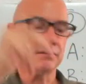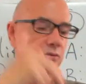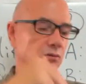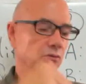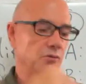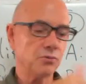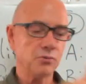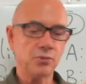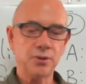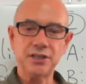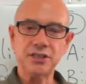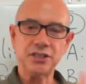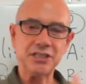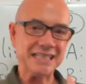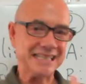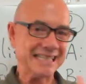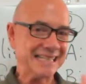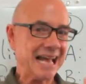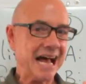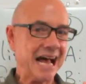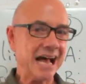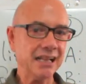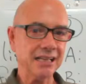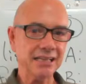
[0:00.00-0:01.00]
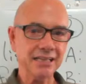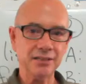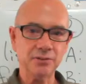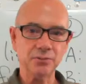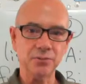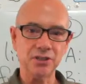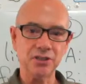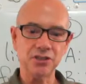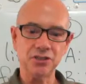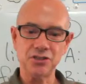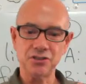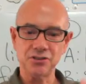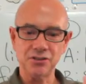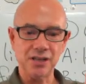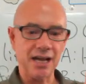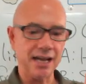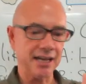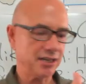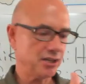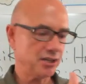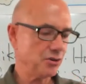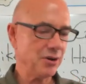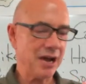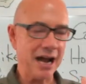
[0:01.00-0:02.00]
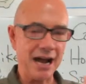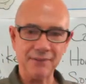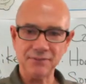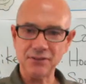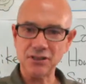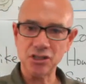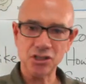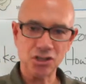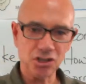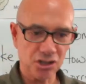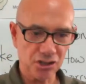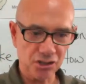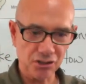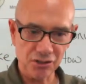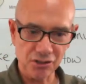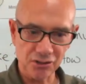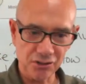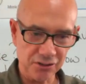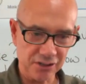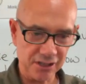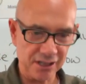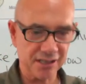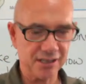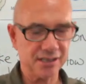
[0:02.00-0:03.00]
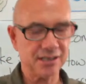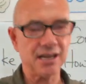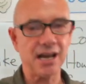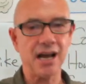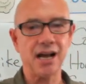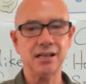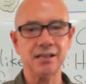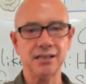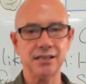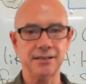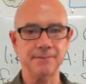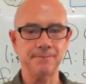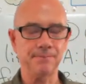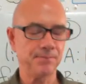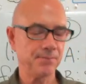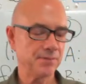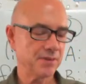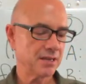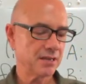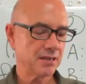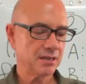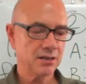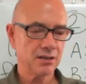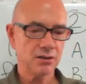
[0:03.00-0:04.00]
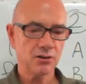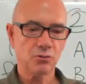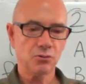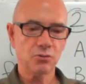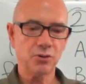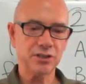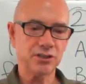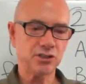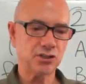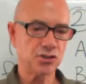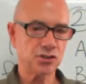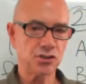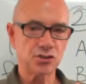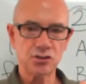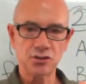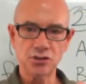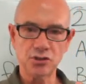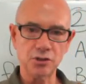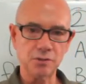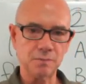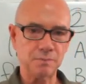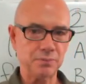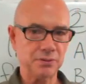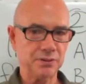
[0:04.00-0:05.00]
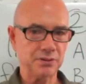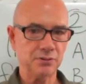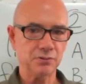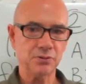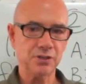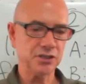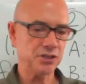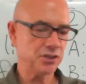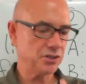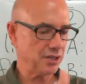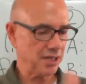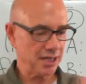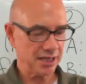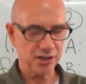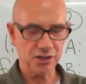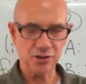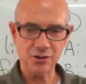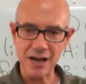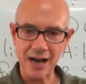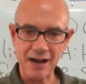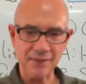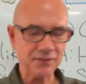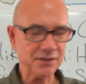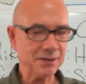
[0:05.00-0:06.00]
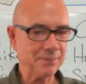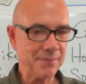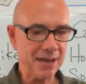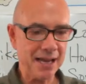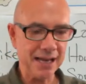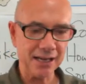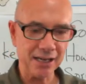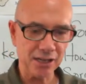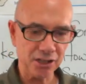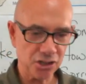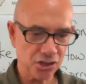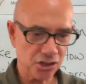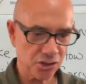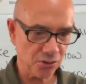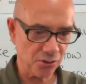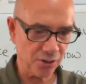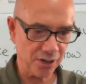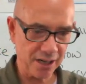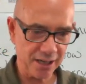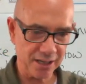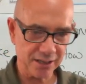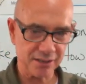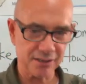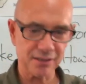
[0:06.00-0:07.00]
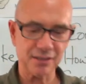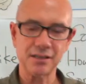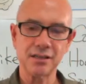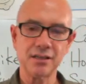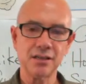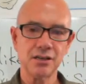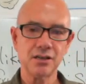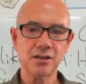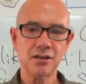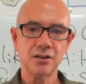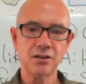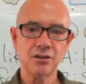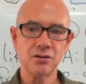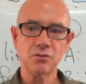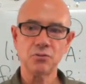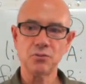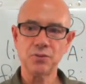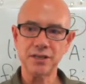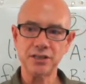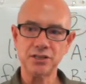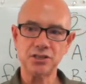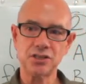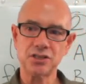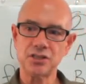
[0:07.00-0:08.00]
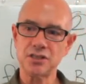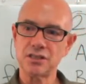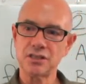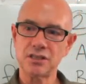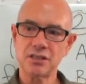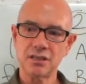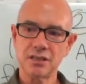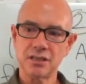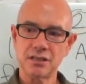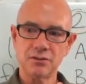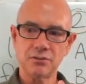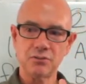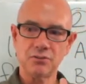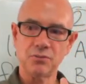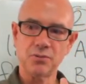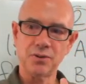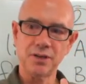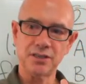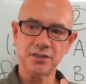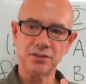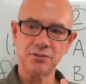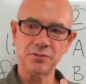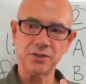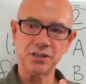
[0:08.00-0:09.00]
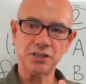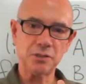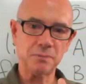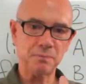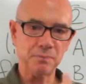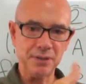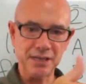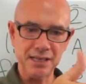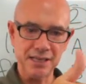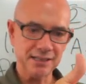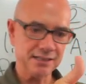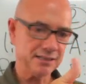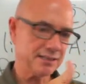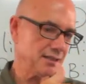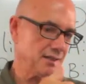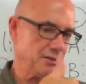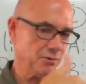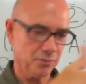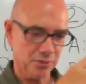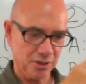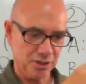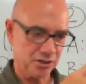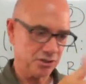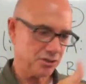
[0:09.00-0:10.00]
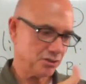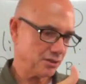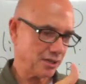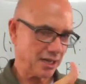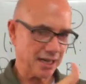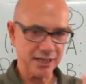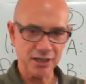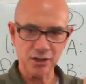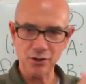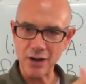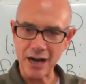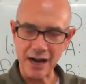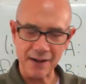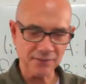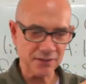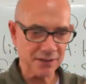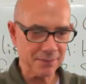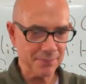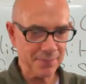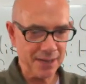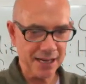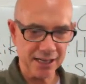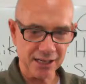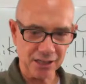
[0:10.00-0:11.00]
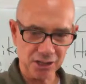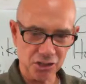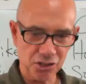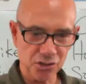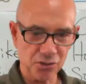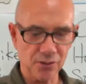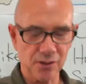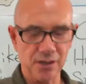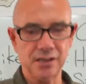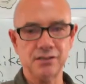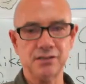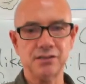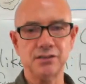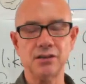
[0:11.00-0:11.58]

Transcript: Which salad would you like? You have to choose a salad. Which soup would you like? You have to make a choice. Which which which pizza would you like? You have to make a choice.